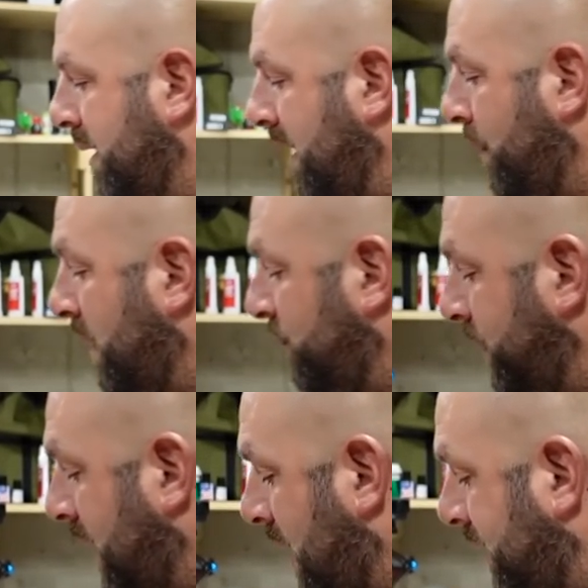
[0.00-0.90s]
Okay, what else
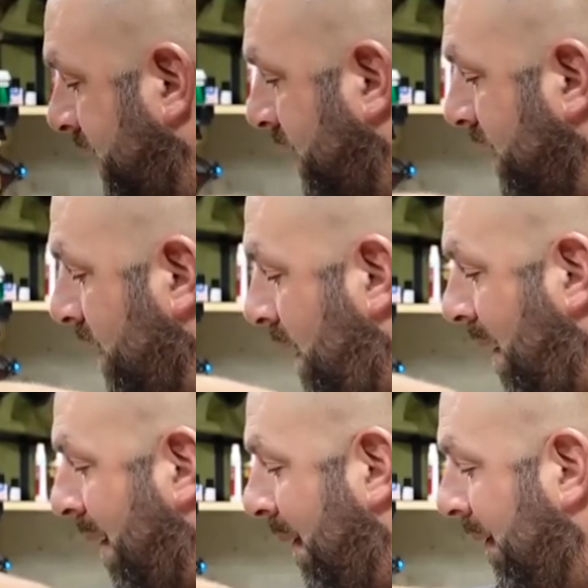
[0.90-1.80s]
we got here?
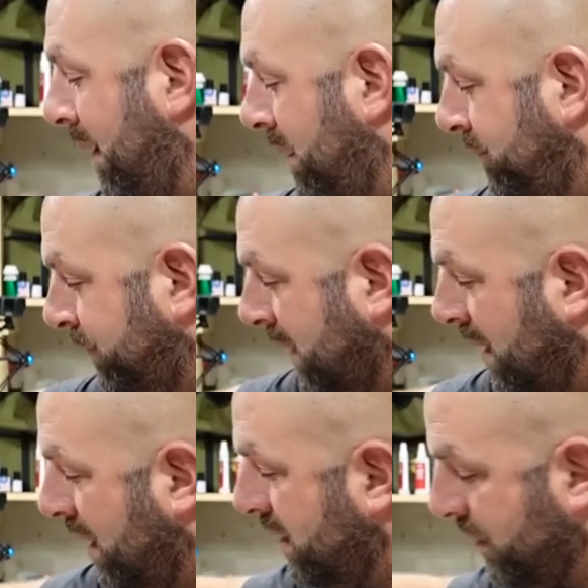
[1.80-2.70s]

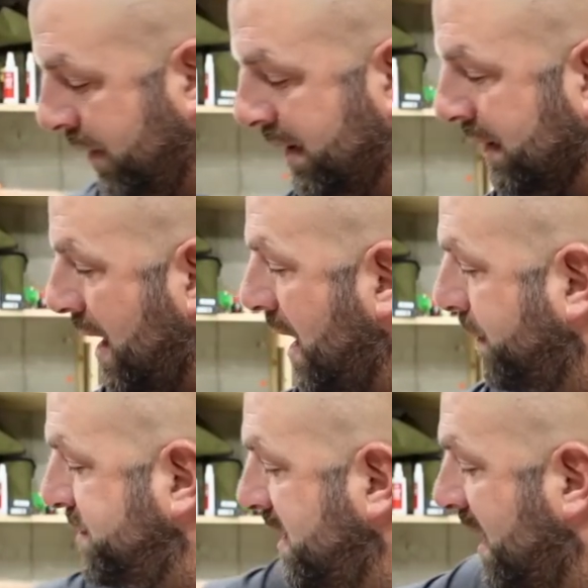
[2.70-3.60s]
Another
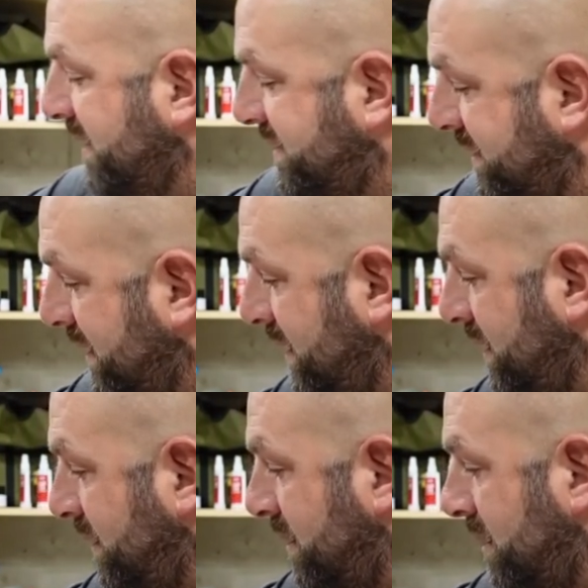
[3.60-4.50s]
inline, which you guys
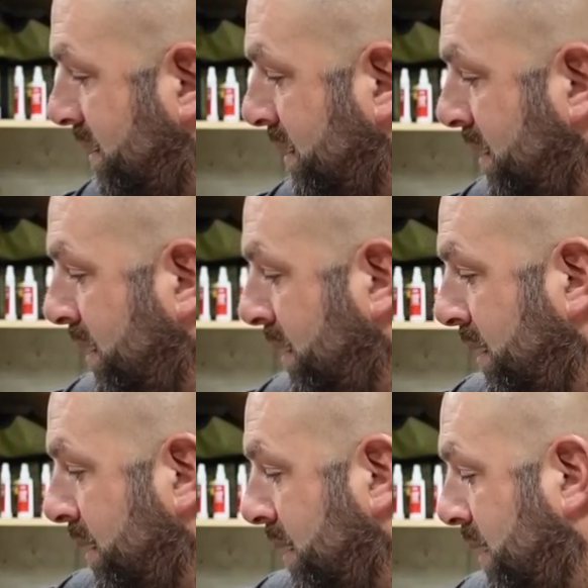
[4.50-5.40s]
seen.
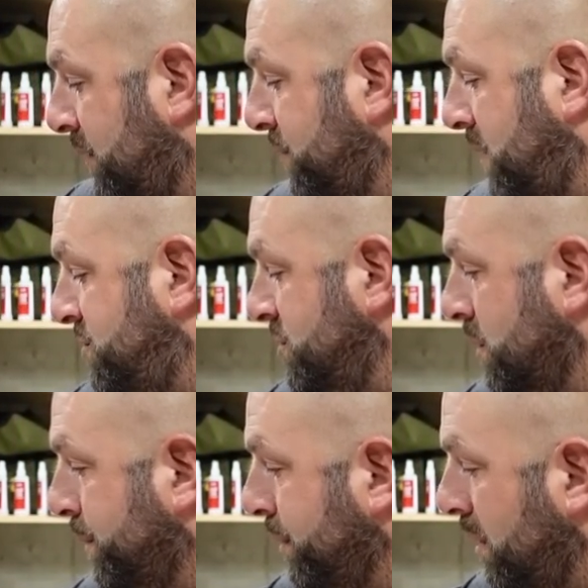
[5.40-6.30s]
Straight
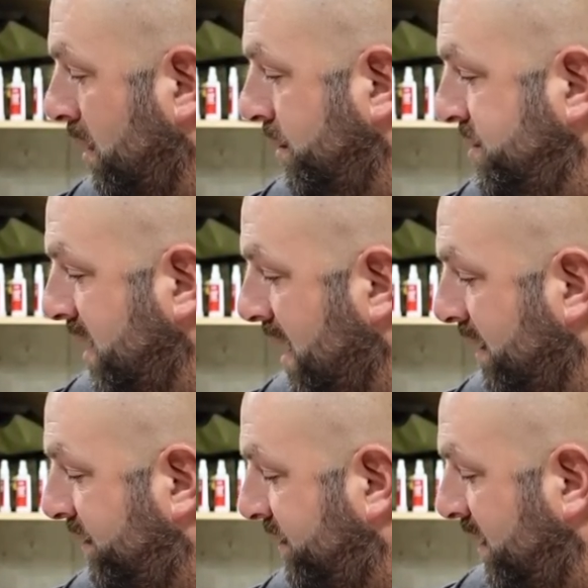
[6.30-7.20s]
Shooter Pro, which you
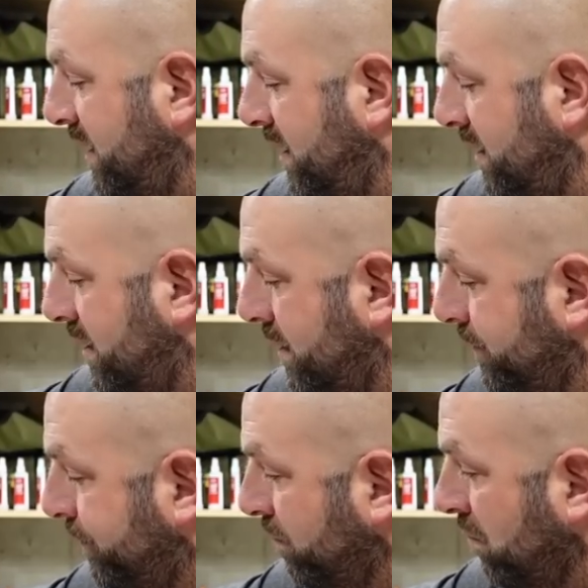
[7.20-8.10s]
guys seen.
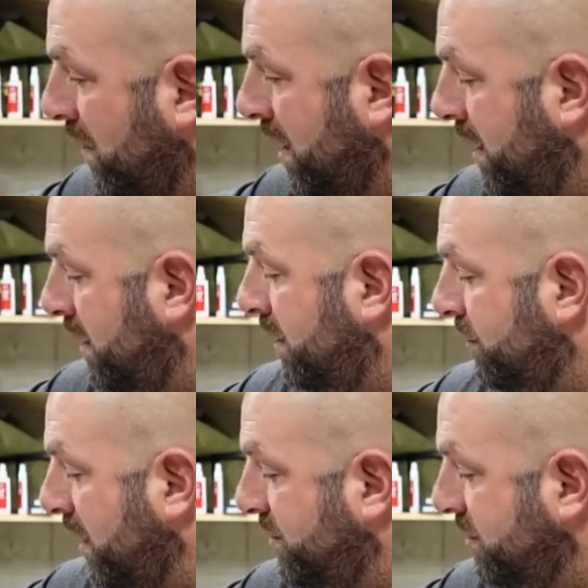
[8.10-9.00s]

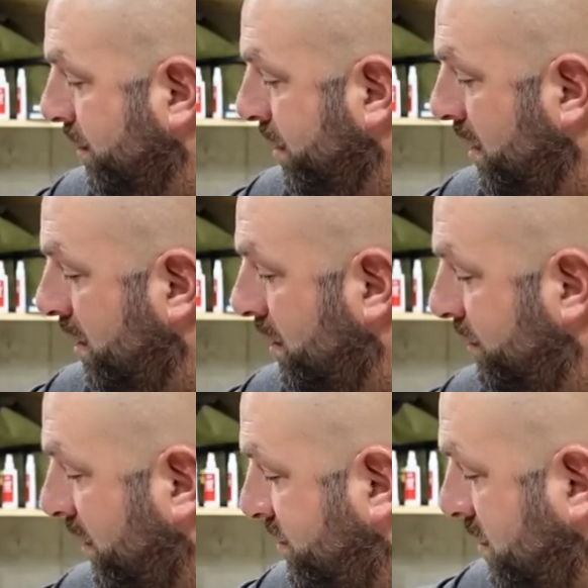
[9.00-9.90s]
Straight Shooter
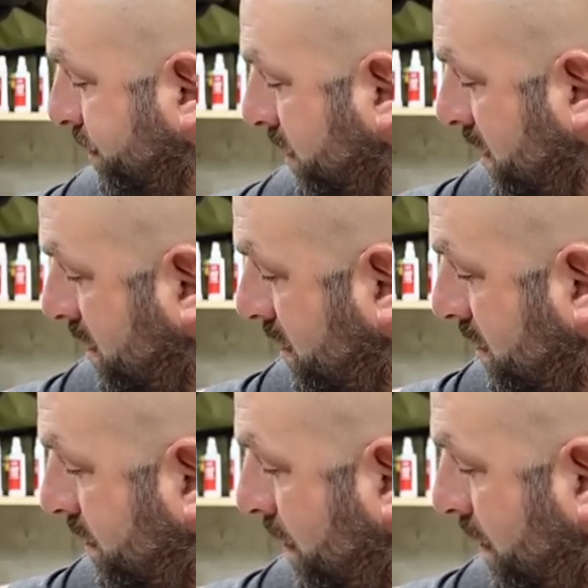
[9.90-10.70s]
Pro.